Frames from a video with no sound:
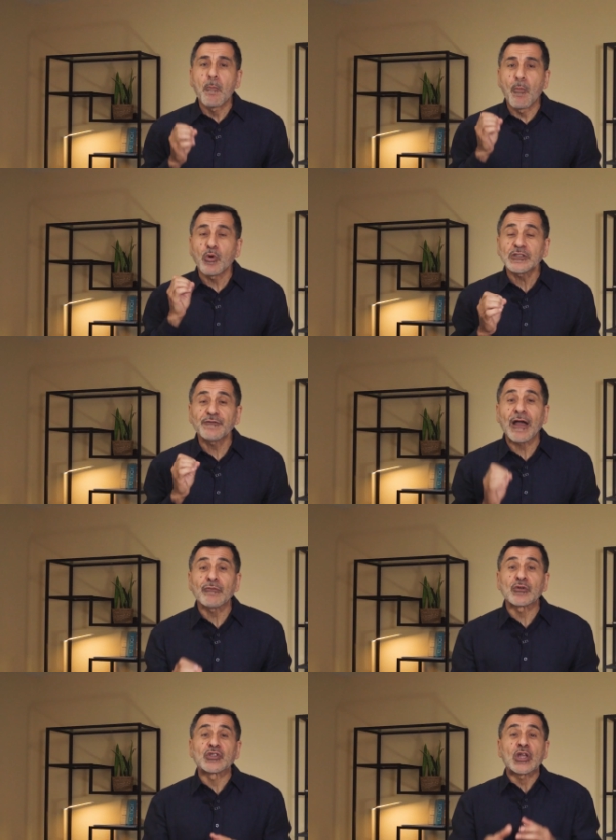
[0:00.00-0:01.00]
Most
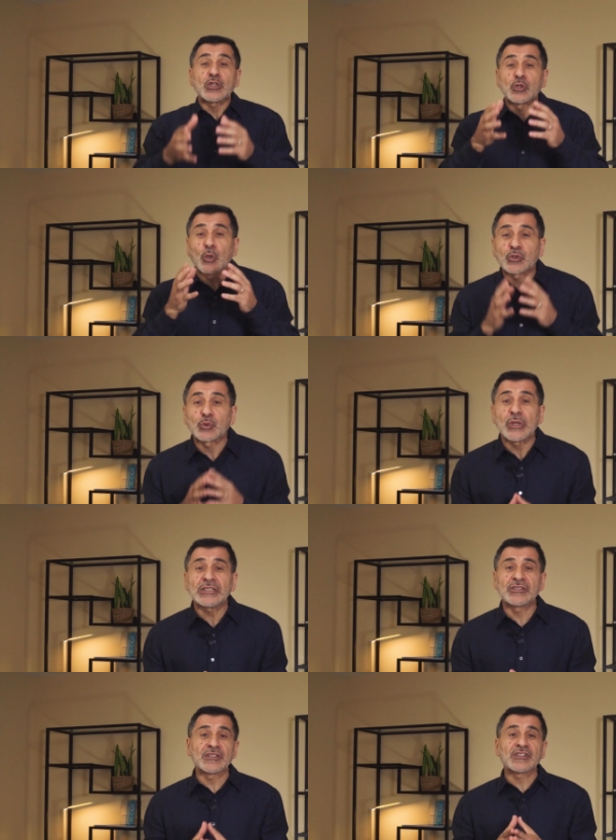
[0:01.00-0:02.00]
founders don't
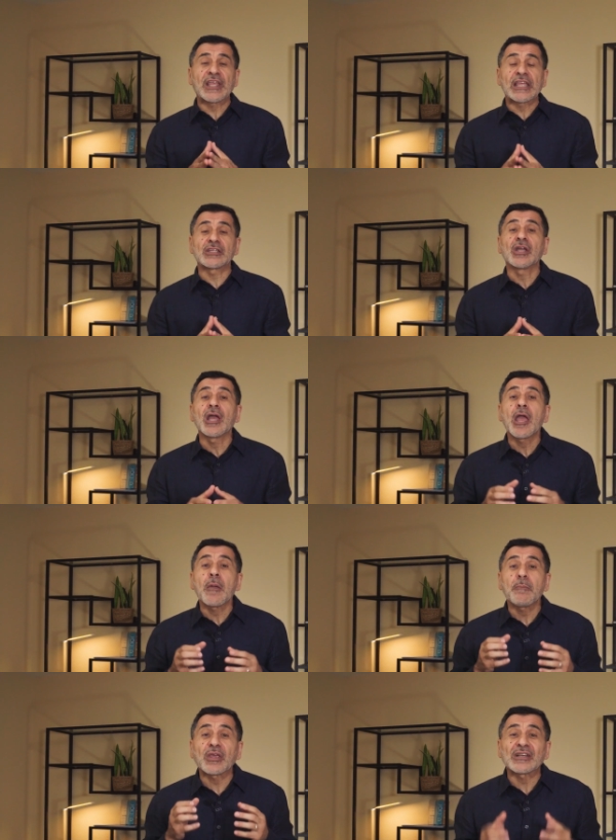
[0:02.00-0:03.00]
reach this stage
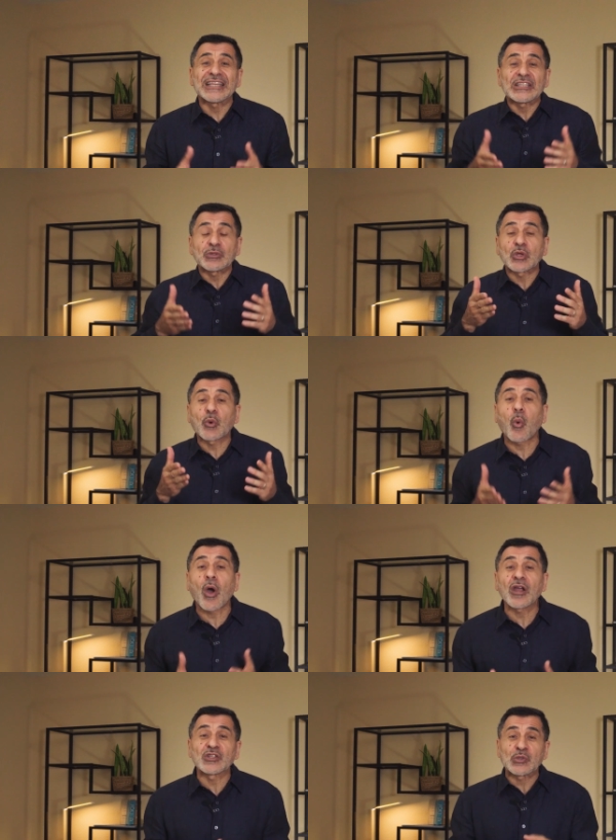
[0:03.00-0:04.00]
because it
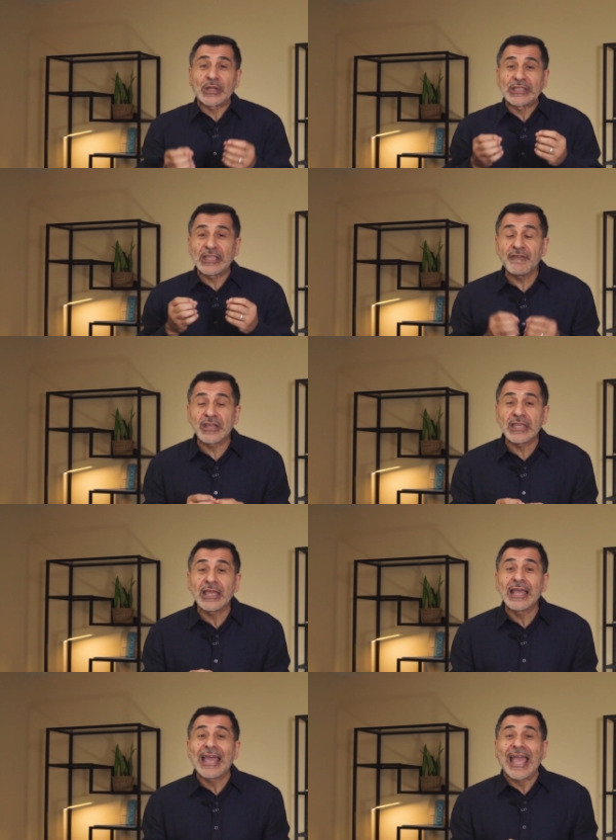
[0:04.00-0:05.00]
requires
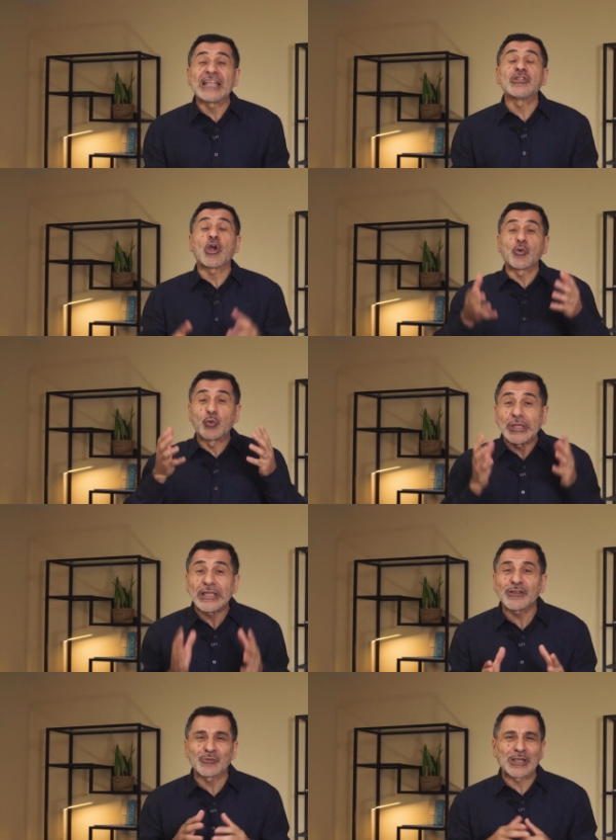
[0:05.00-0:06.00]
creativity and
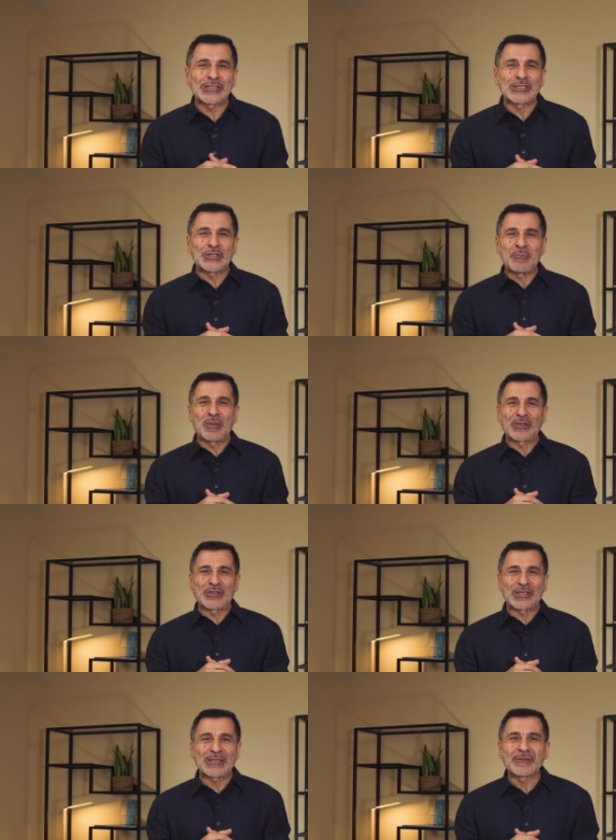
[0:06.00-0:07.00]
real relationship
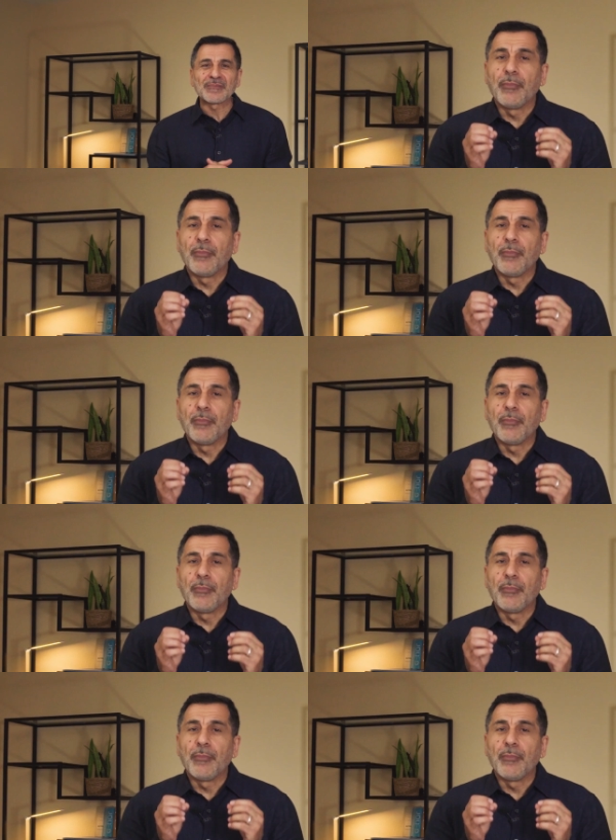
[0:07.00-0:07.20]
building.